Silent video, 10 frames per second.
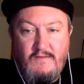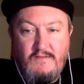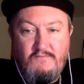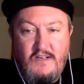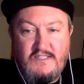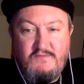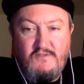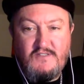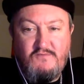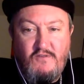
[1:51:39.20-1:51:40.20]
Moss
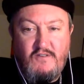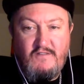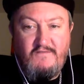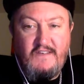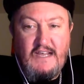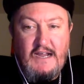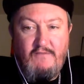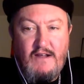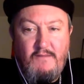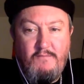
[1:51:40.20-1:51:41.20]
Sports World,
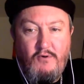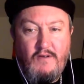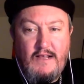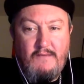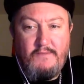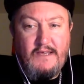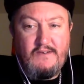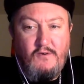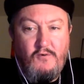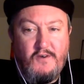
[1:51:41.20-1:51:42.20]
Vieira, Bergkamp, and
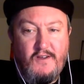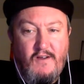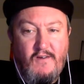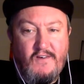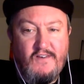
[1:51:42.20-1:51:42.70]
Odegaard.